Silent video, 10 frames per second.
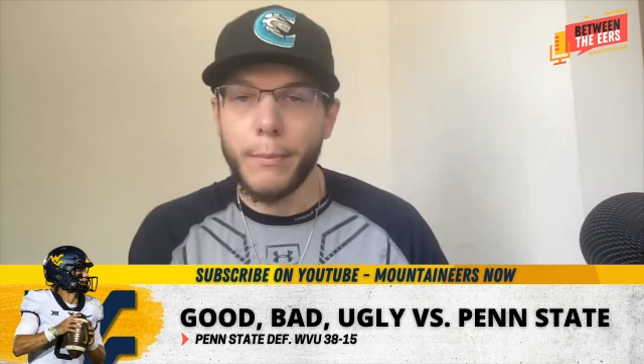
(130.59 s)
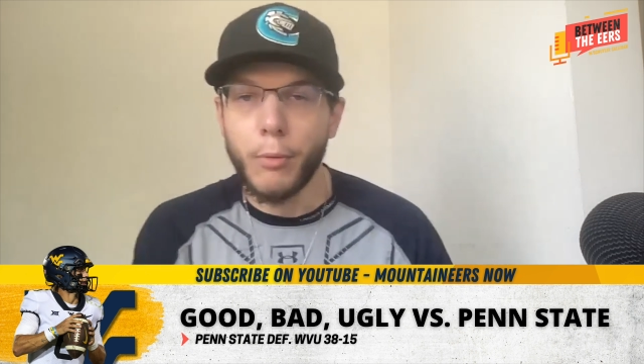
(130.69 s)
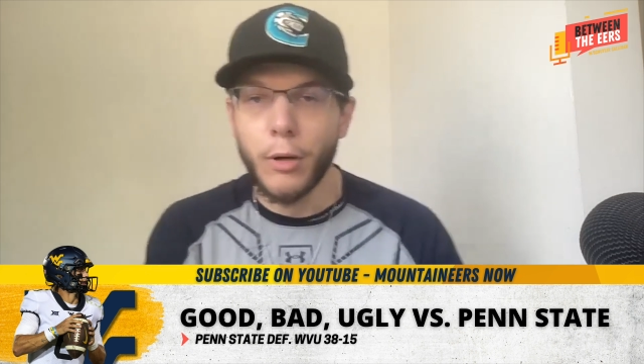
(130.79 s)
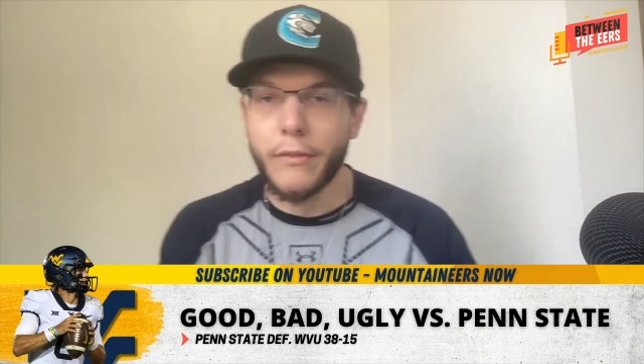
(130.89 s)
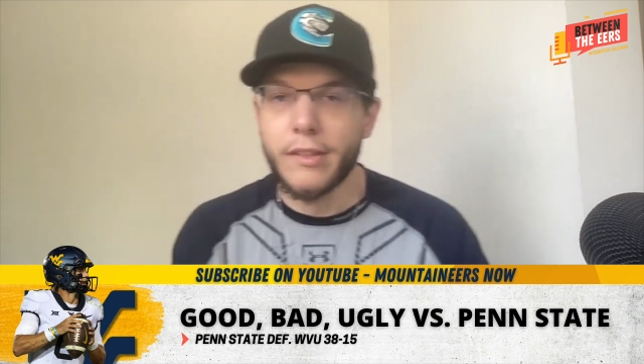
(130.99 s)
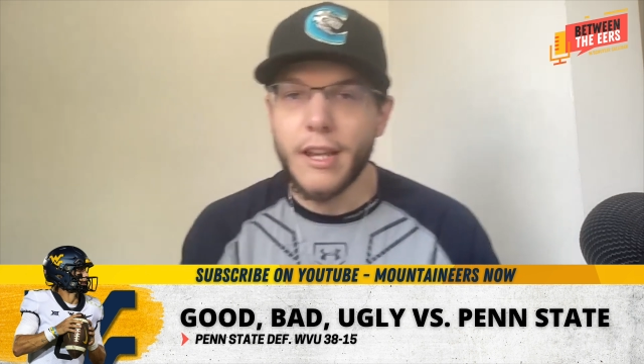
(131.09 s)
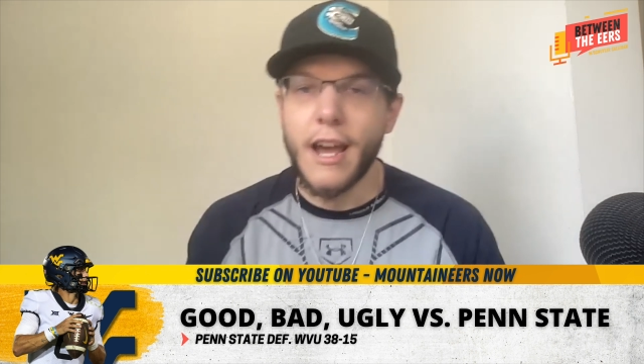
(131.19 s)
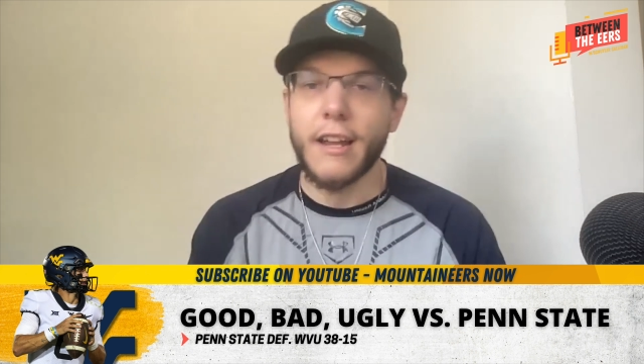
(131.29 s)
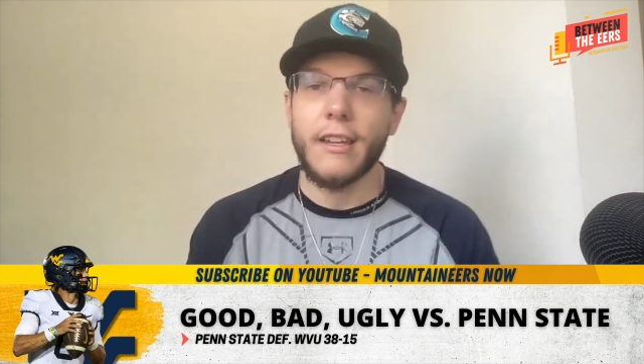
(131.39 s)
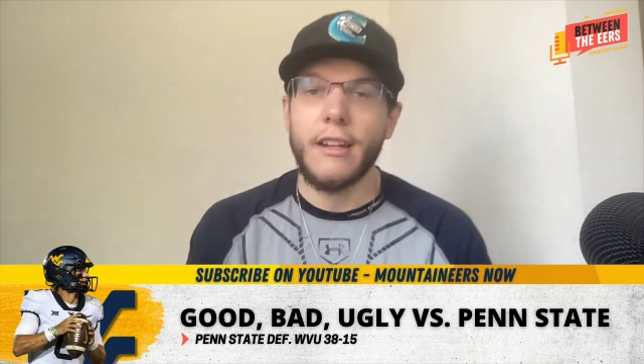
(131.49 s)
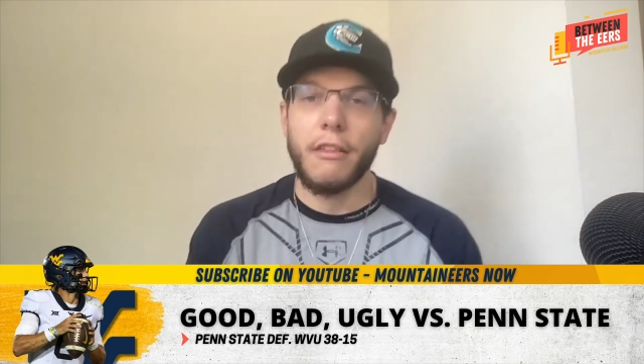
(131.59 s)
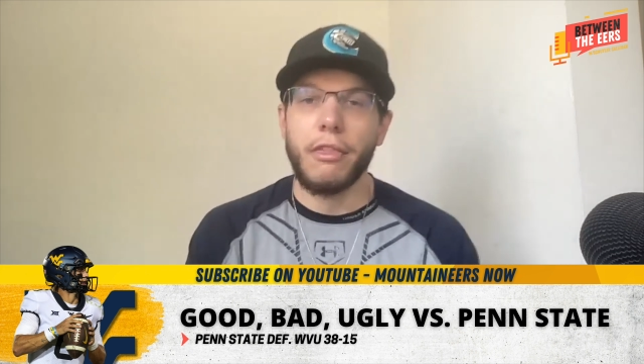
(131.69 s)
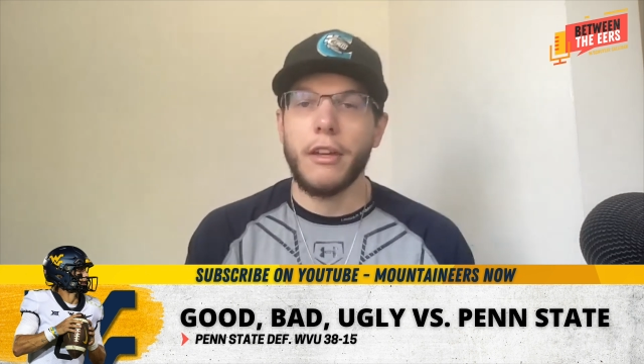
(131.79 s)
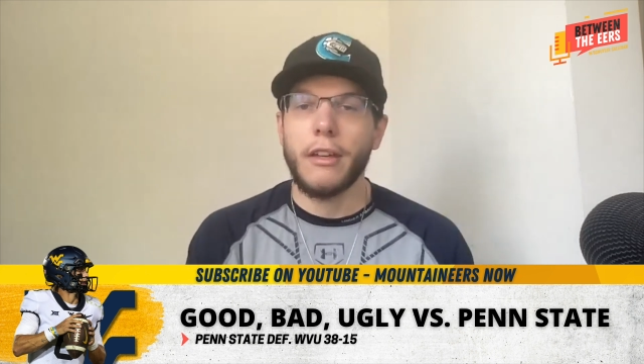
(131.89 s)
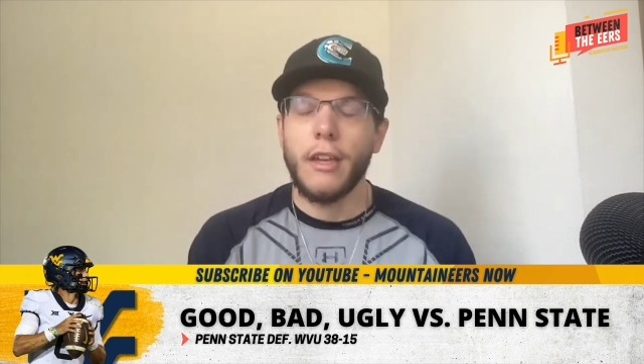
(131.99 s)
point of attack, and I
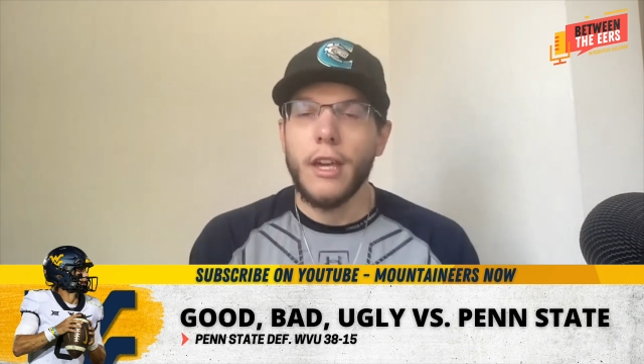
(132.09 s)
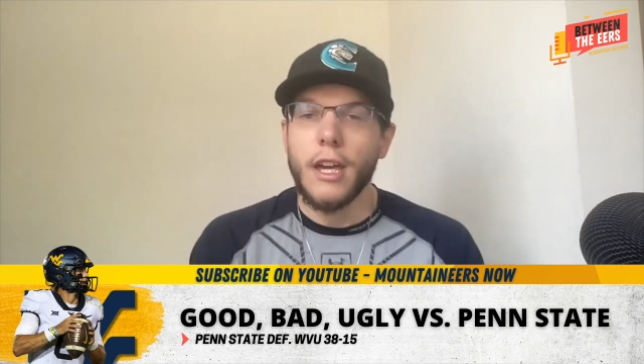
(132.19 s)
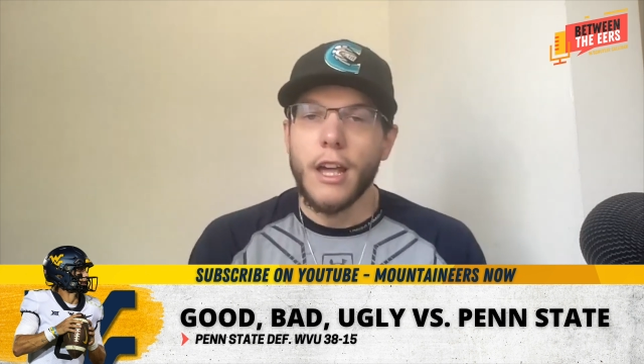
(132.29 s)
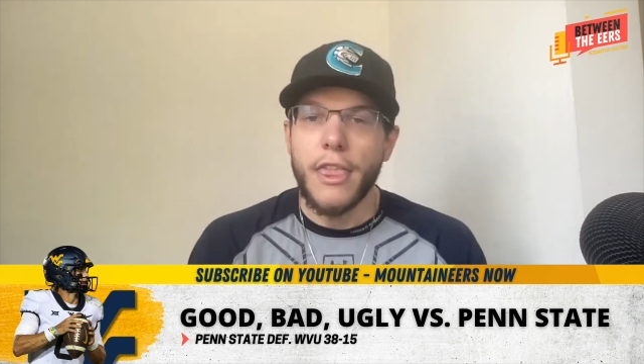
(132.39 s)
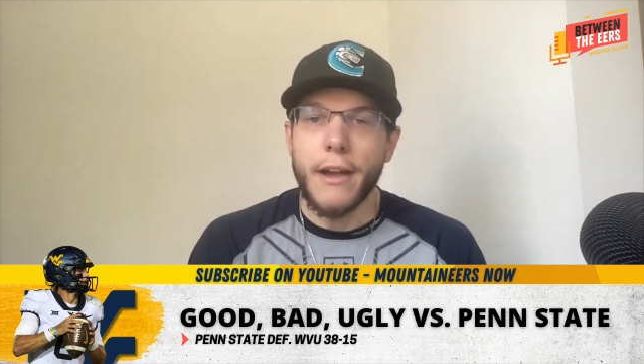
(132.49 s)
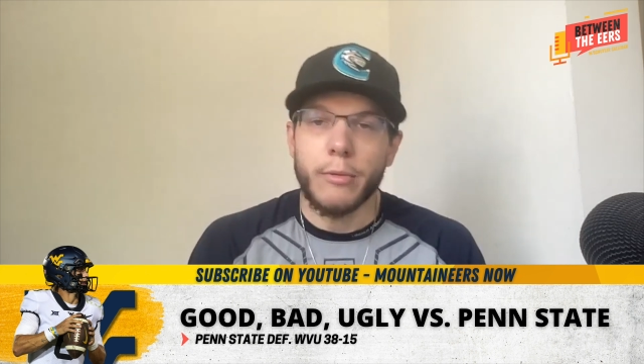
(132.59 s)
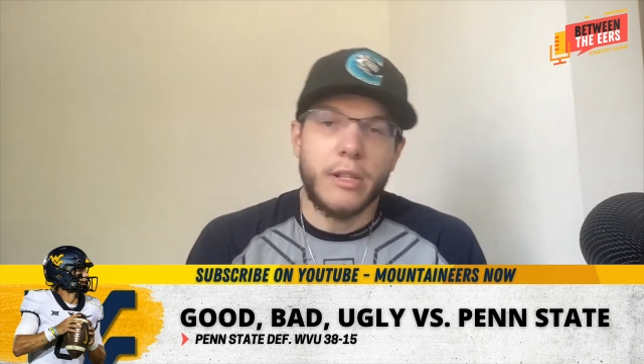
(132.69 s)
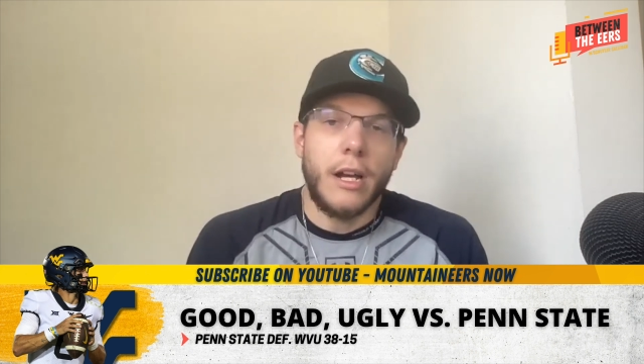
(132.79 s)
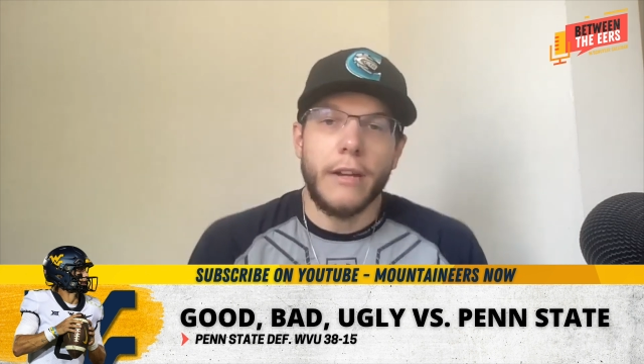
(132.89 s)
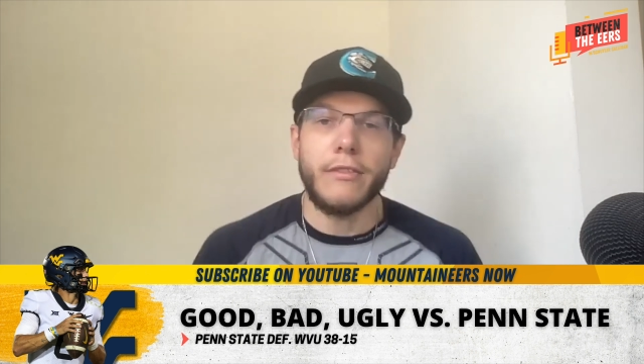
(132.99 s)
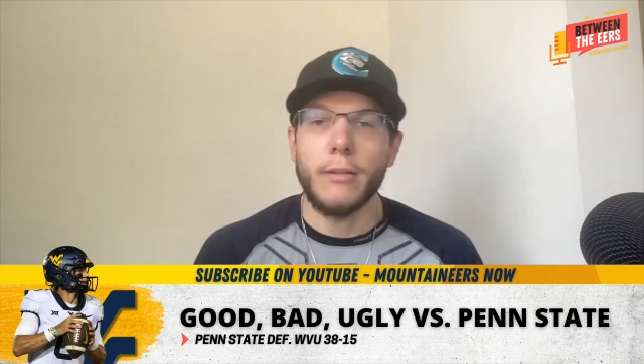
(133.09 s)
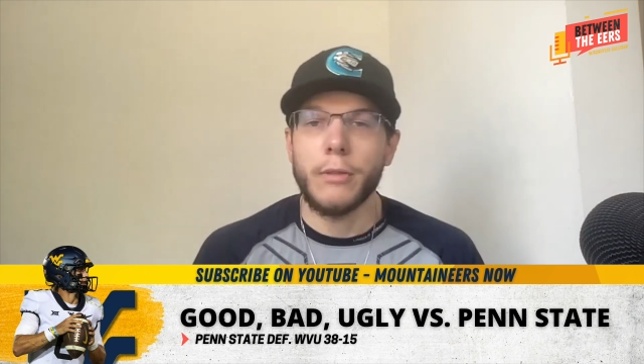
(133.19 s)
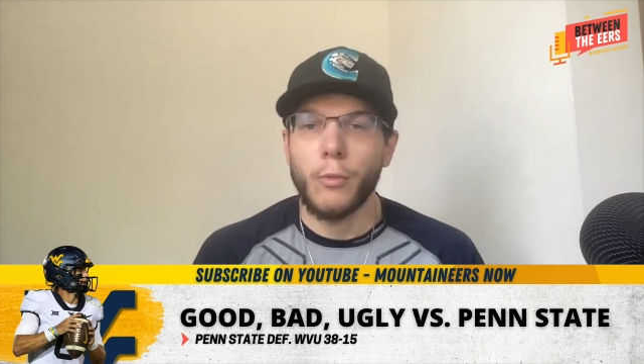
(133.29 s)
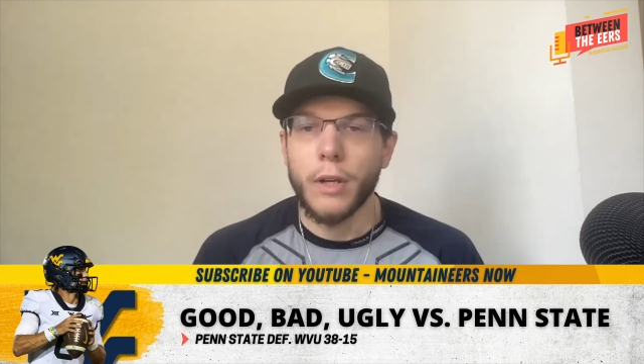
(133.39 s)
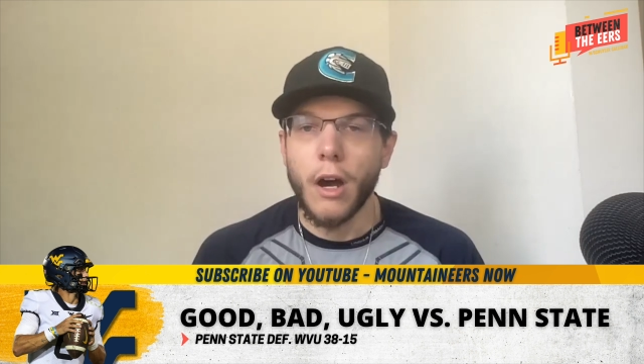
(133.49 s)
think that was kind of
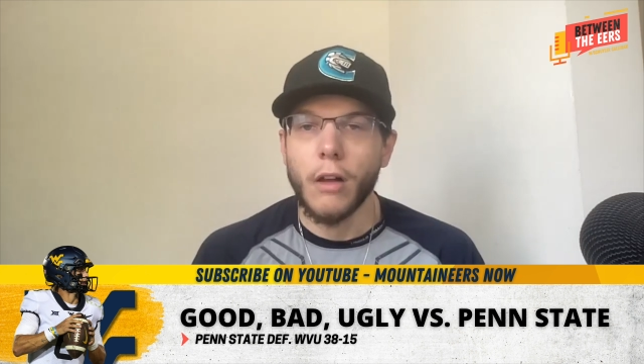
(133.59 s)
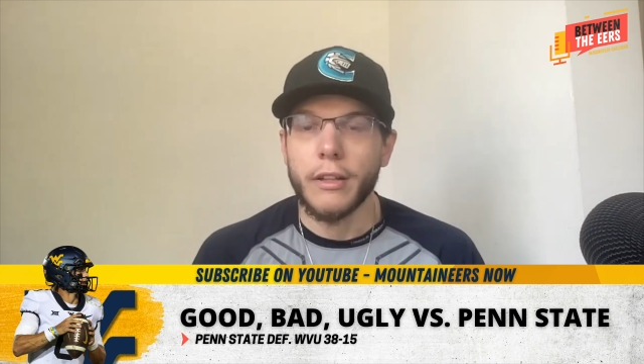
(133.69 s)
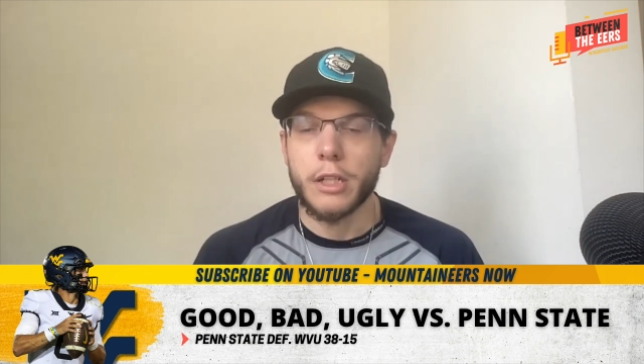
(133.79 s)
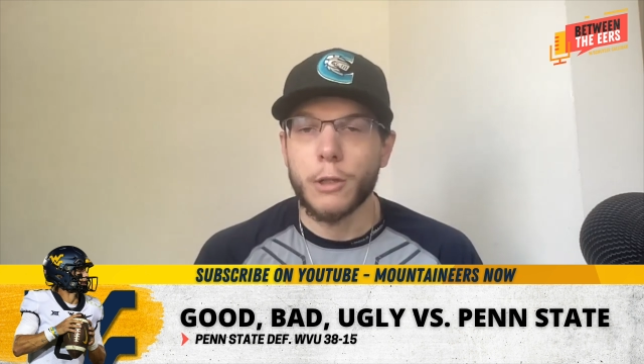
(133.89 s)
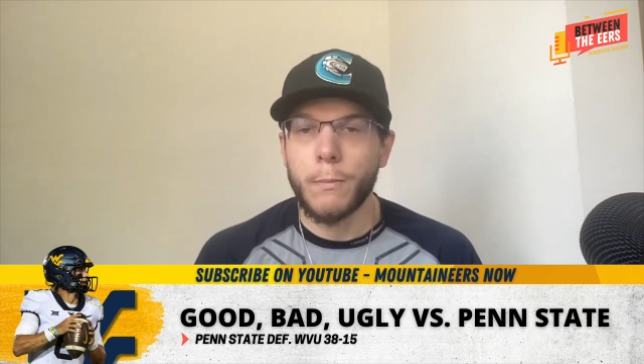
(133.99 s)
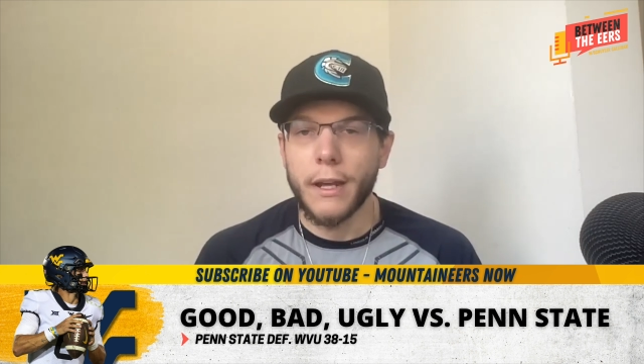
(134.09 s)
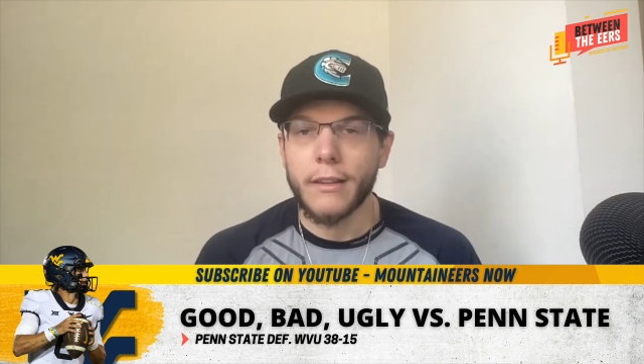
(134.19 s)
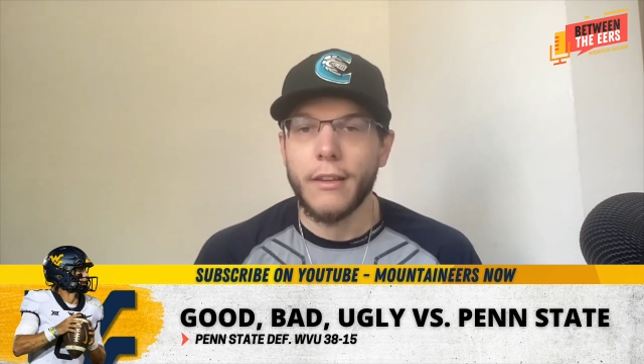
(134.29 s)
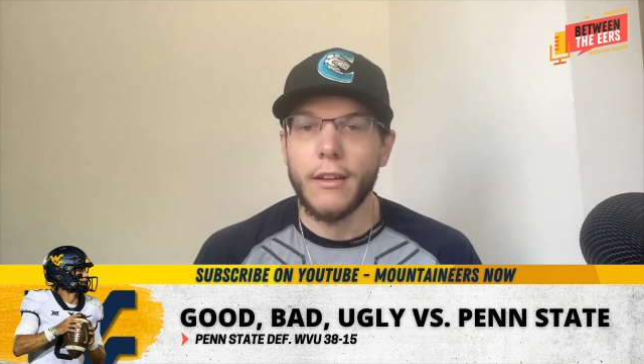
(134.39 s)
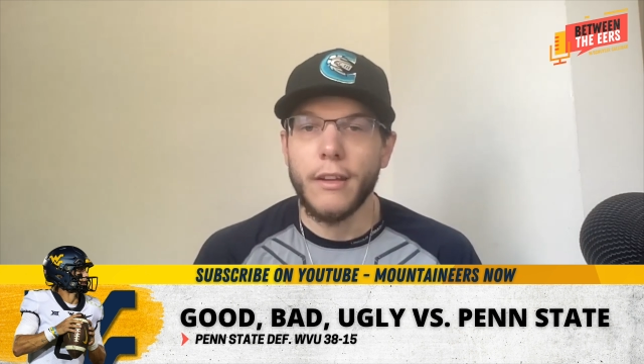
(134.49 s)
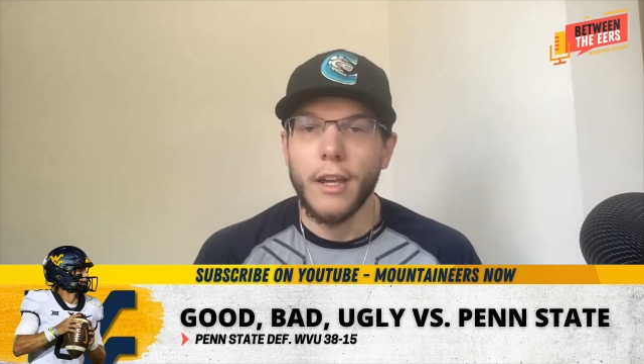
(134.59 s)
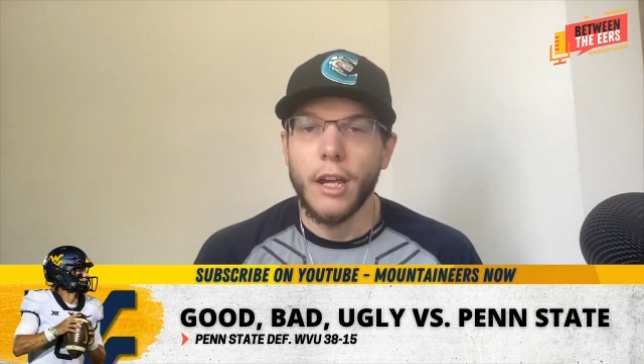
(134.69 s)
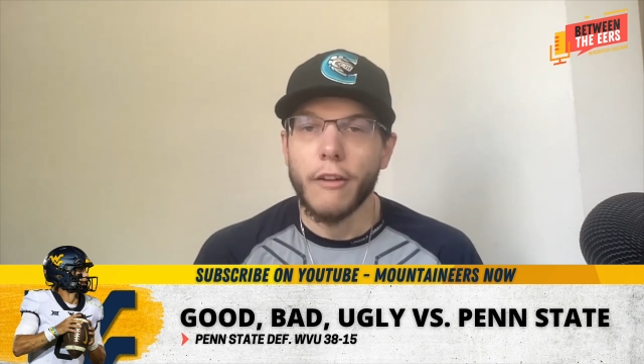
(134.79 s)
something we all expected